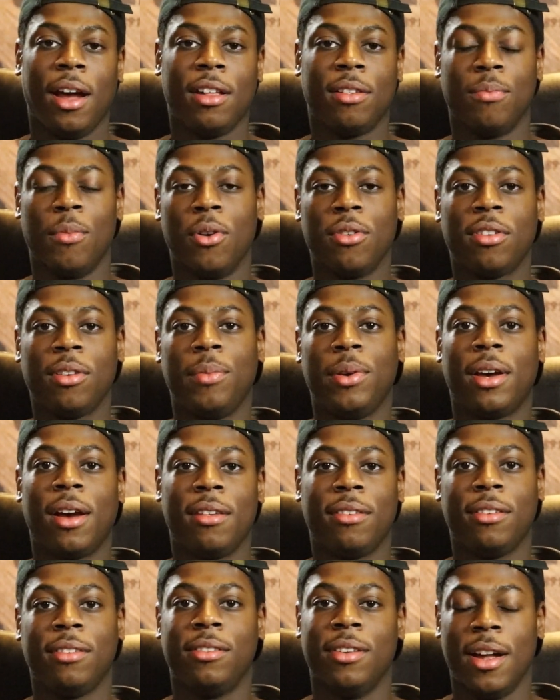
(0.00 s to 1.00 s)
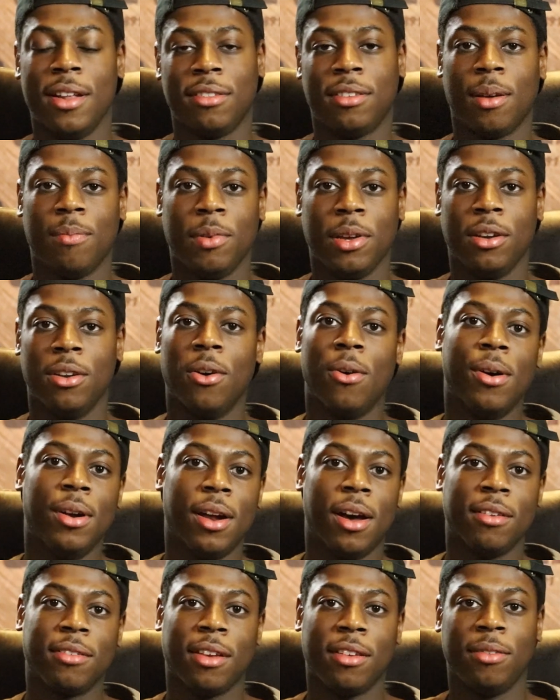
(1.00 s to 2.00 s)
It's mostly because he's done something no
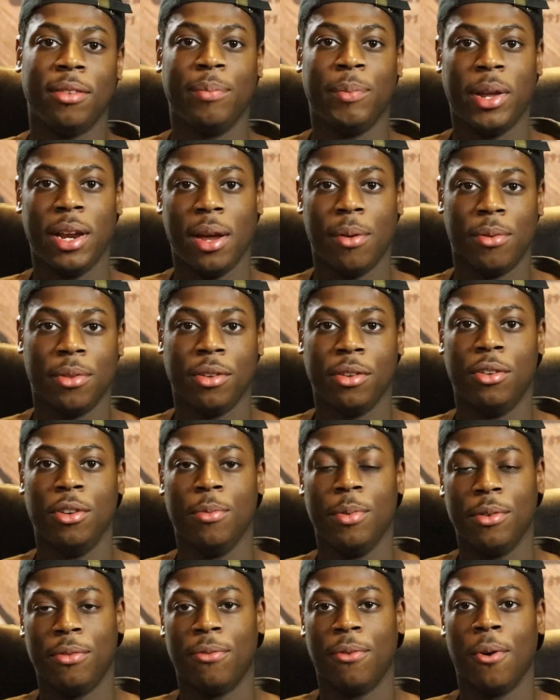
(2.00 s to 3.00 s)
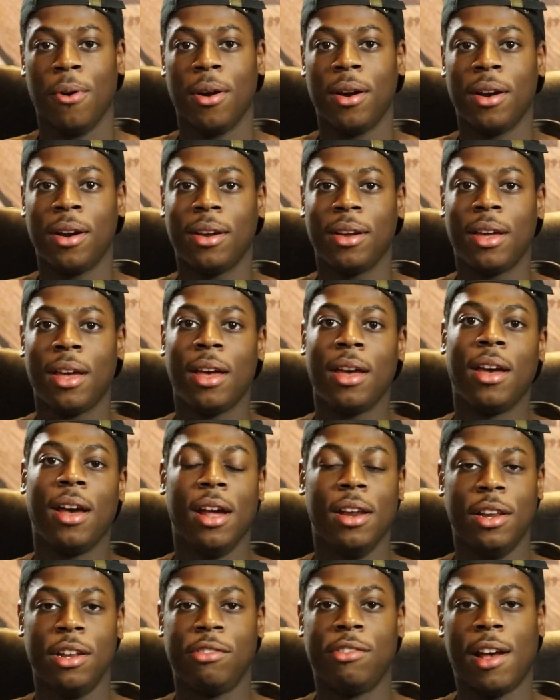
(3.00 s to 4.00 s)
one else has been able to do before.
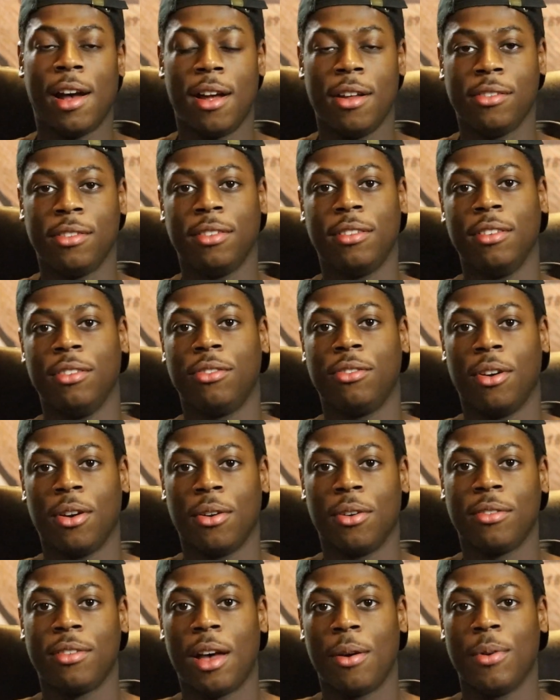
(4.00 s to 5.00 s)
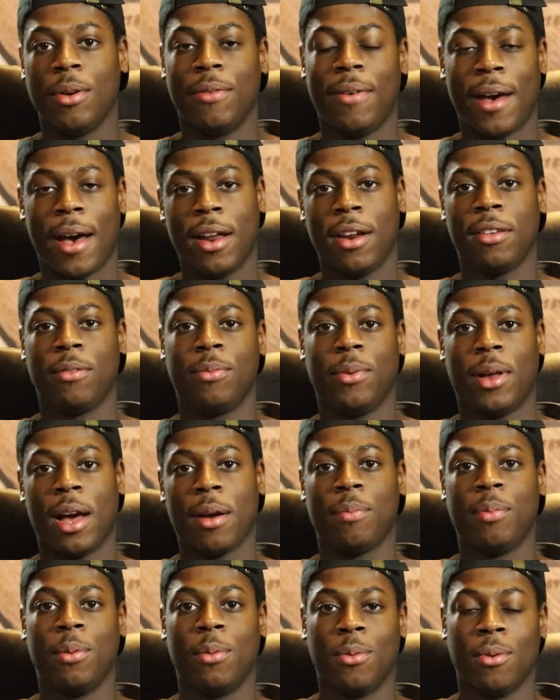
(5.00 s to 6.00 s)
And the challenges and struggles that we've had as
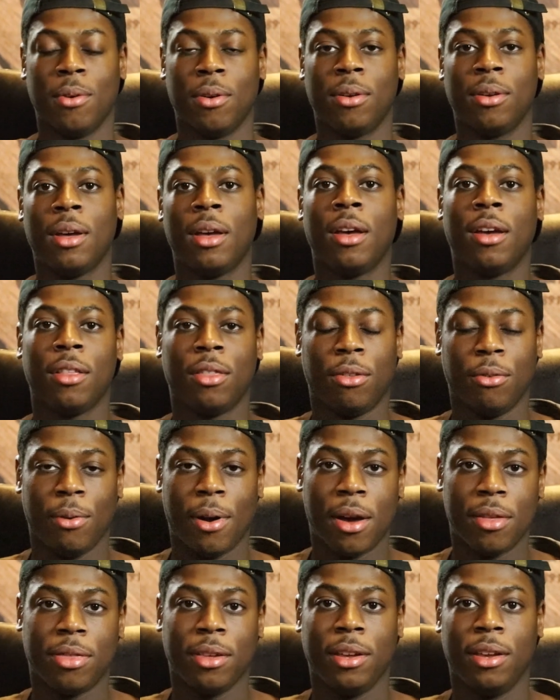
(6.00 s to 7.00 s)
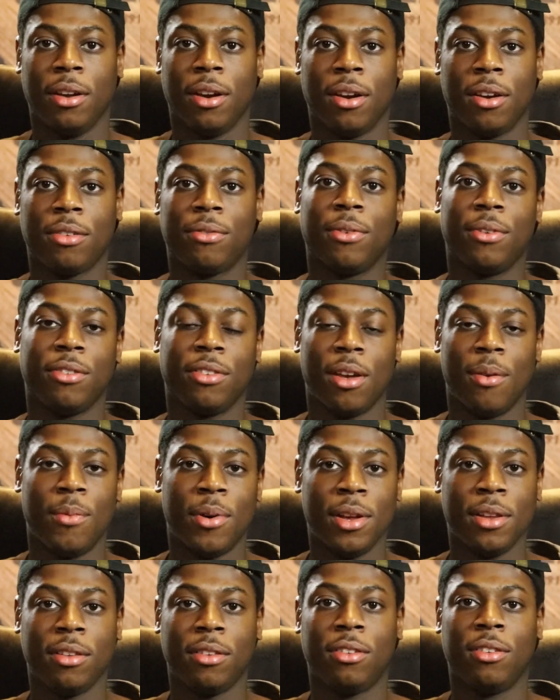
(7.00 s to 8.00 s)
Black people throughout the years for
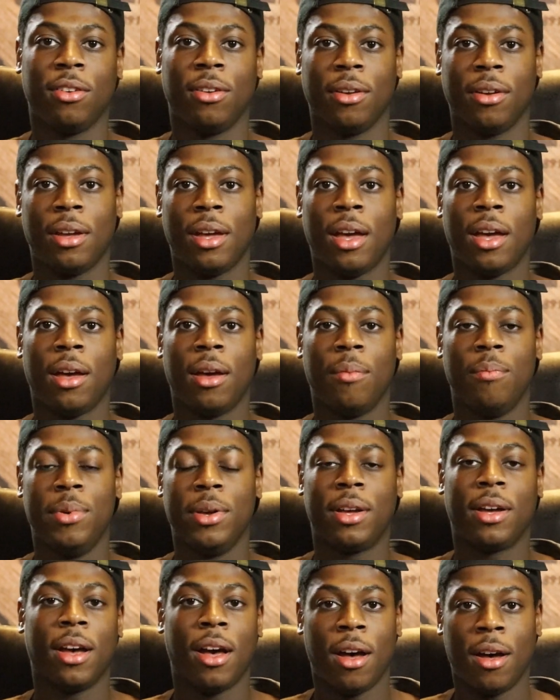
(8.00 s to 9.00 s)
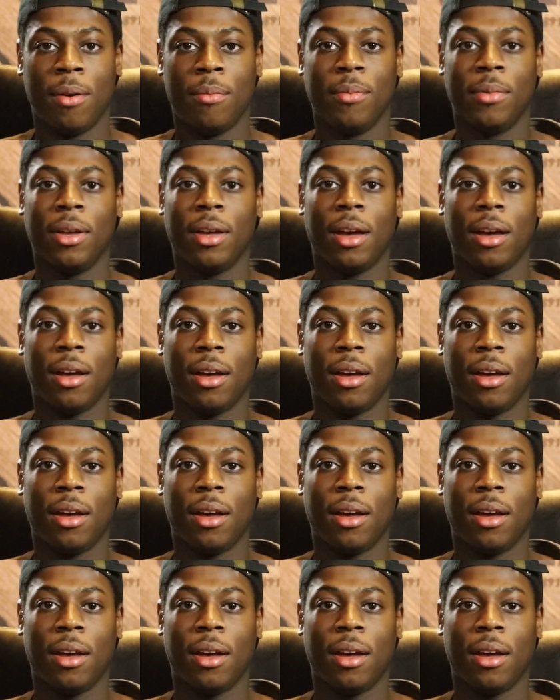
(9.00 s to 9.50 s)
someone to become